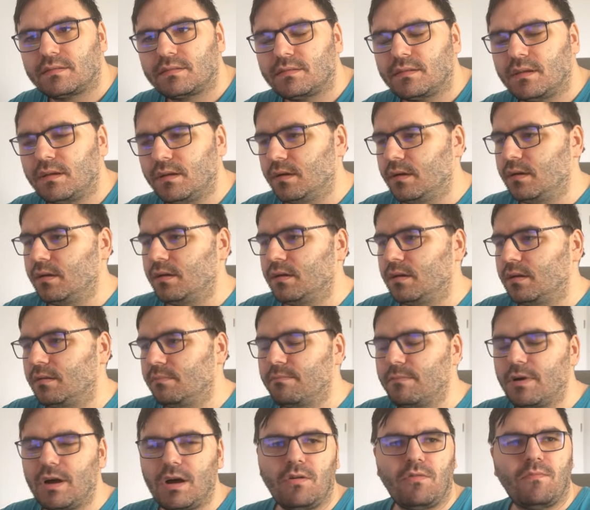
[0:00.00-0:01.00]

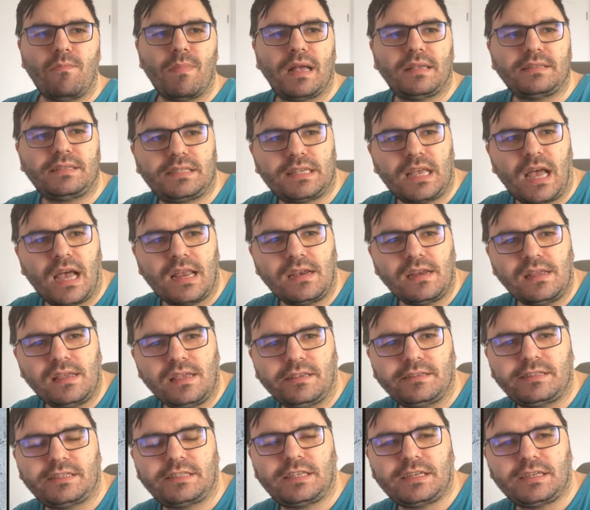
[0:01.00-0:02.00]
Oh, my son
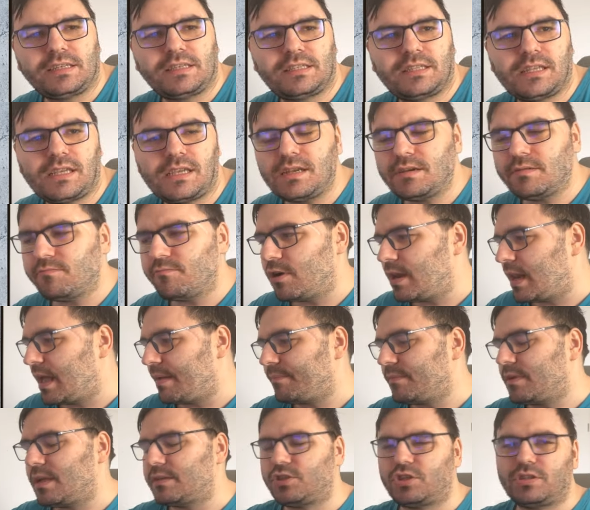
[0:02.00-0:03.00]
is 16. Well,
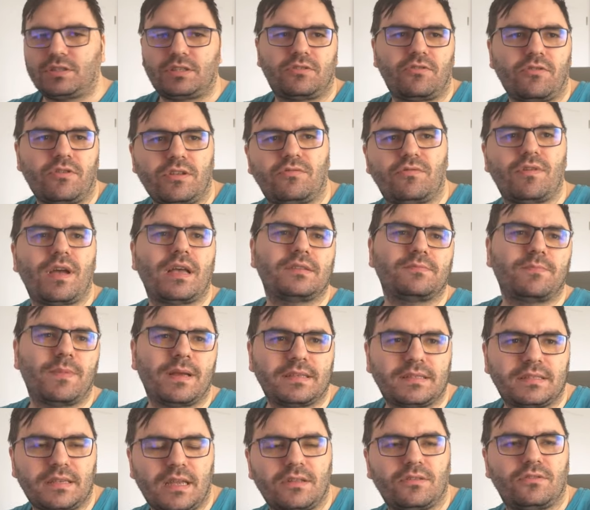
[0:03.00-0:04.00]
I'm just going to ask
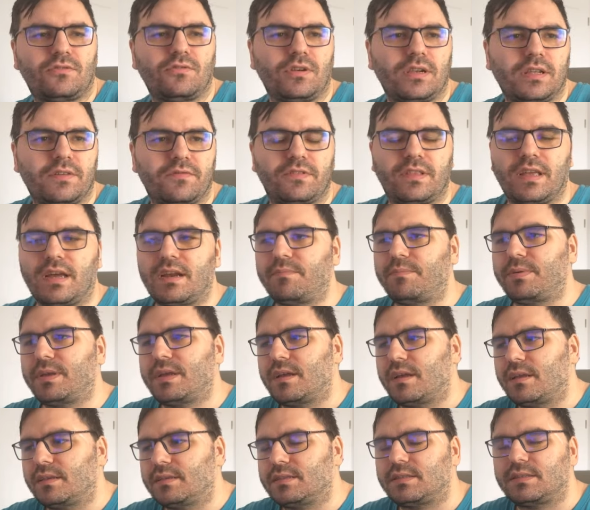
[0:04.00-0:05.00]
my son to live there,
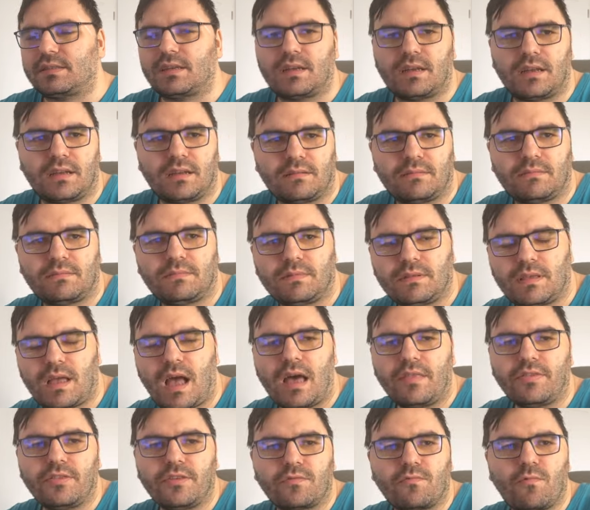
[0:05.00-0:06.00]
because
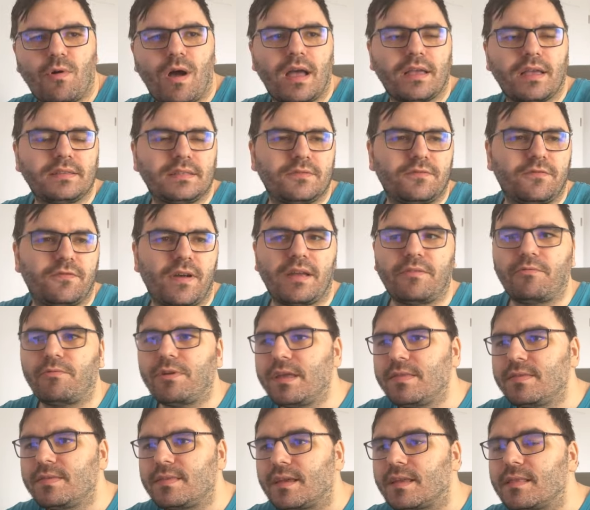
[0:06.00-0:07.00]
otherwise, if I
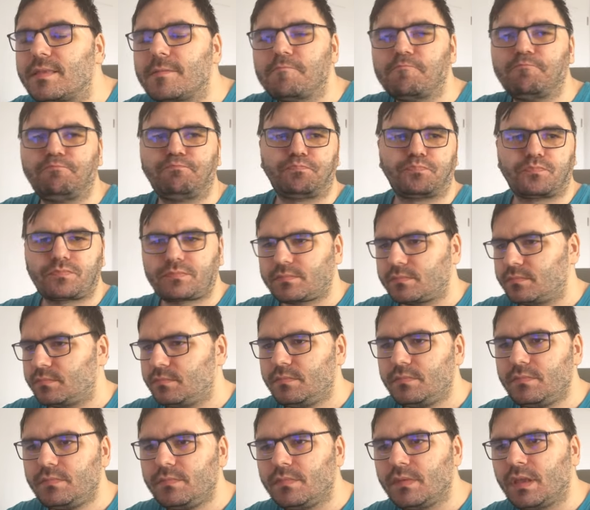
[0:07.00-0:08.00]
rent it,
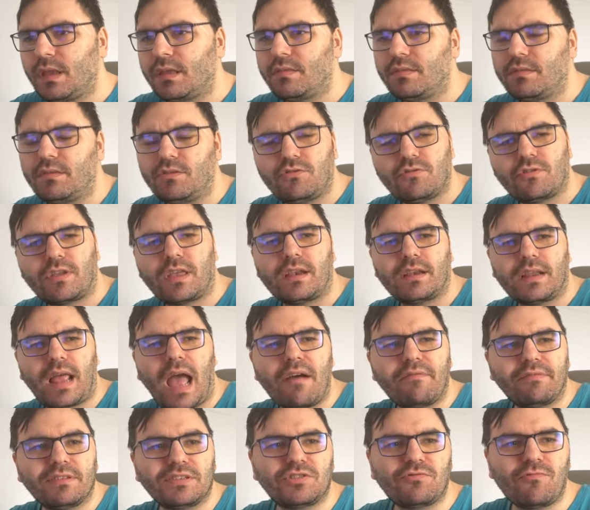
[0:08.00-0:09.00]
you can
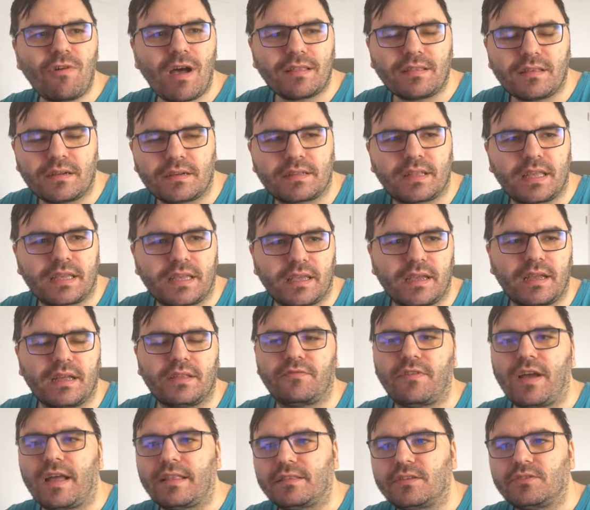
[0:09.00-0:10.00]
have a squatter taking
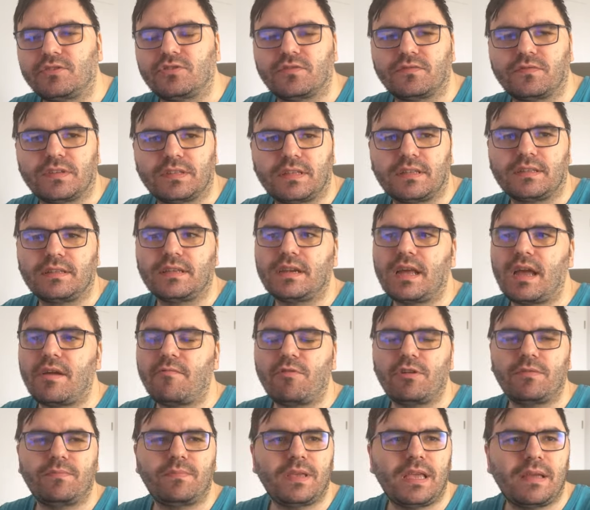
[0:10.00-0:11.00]
advantage of it, and then I
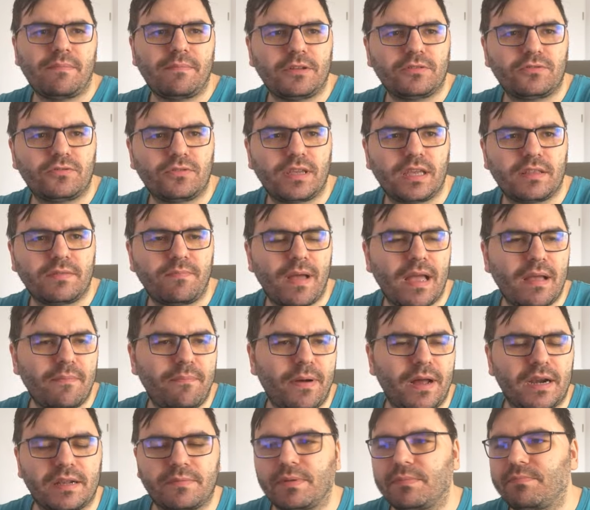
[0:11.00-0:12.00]
won't be able to get my
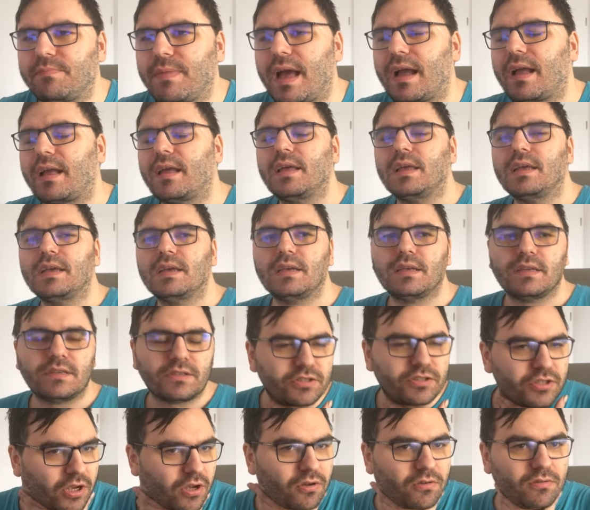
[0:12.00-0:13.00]
apartment back.
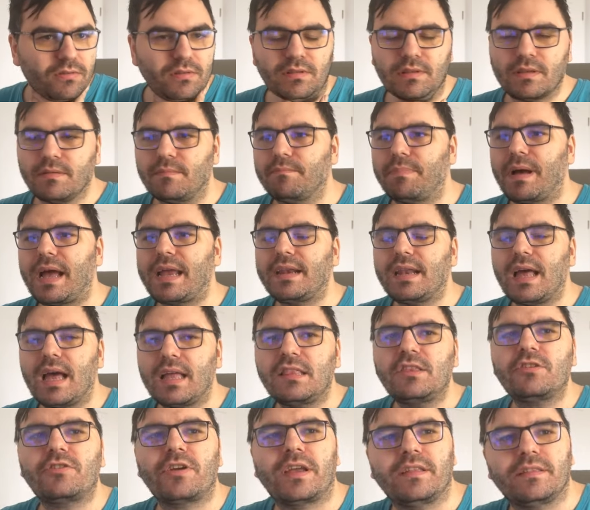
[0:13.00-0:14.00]
So by
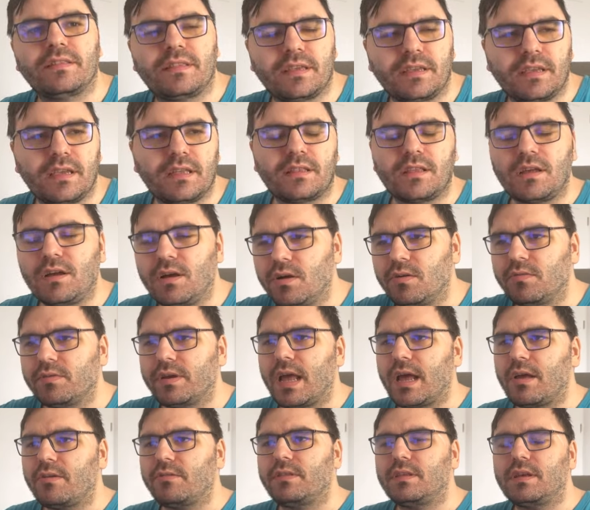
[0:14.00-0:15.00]
not renting it, oh,
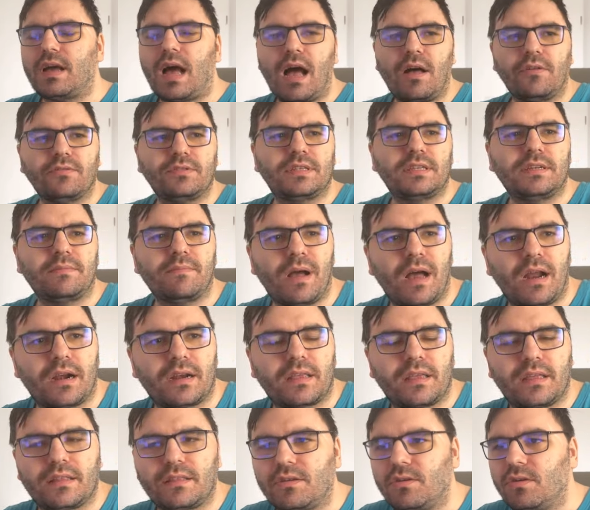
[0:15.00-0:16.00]
now the housing
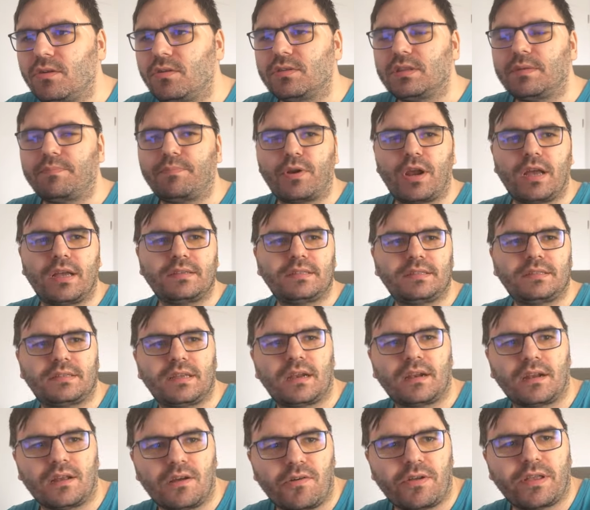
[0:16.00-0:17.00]
market, oh, the prices
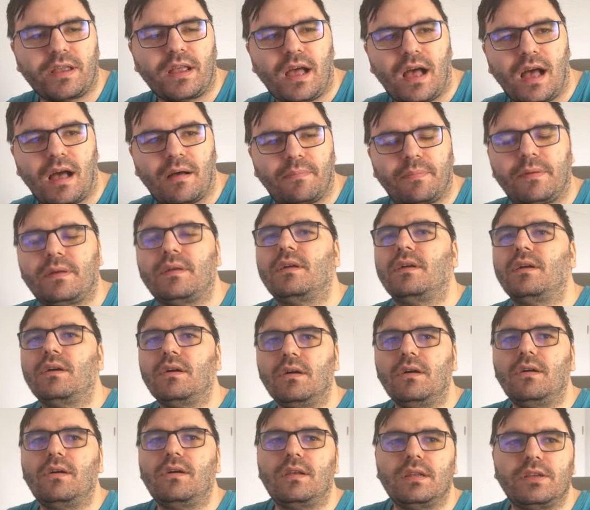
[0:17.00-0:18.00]
are going up.
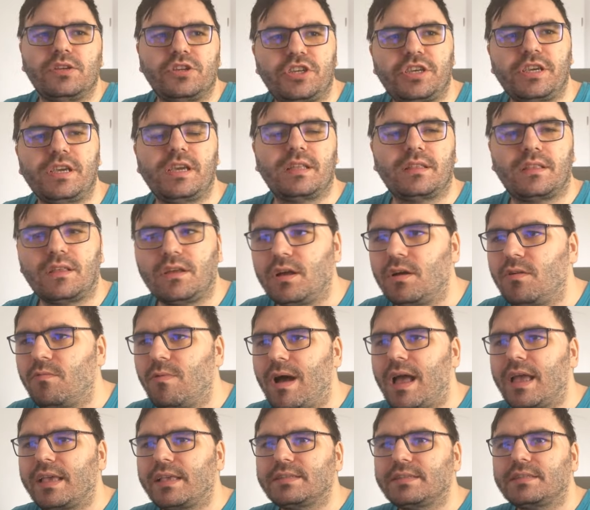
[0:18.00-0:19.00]
Holy shit, oh,
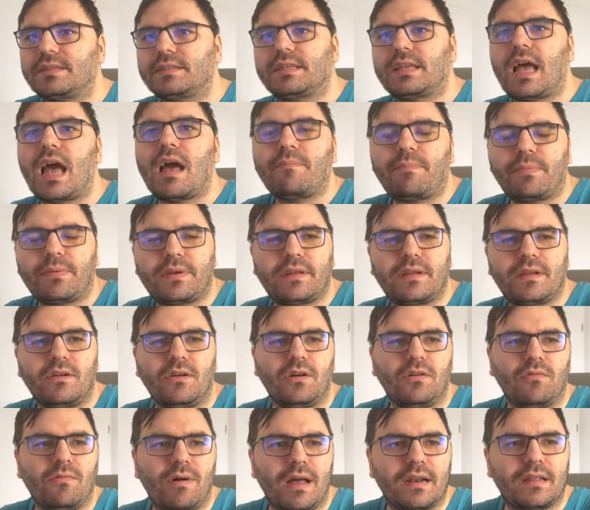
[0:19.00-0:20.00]
why is this happening?
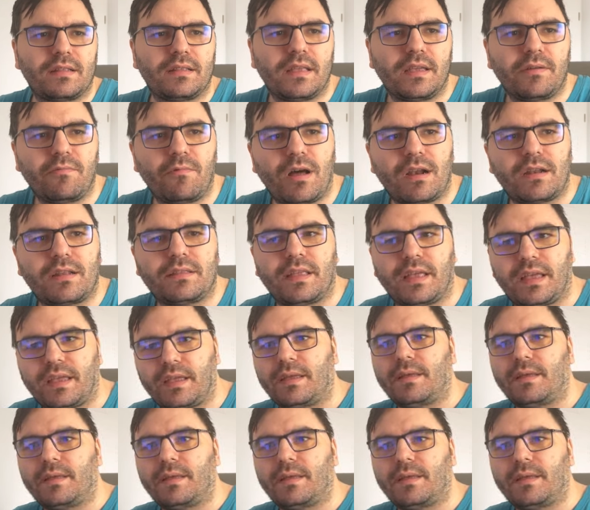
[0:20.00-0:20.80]
Oh, what a day, what a day.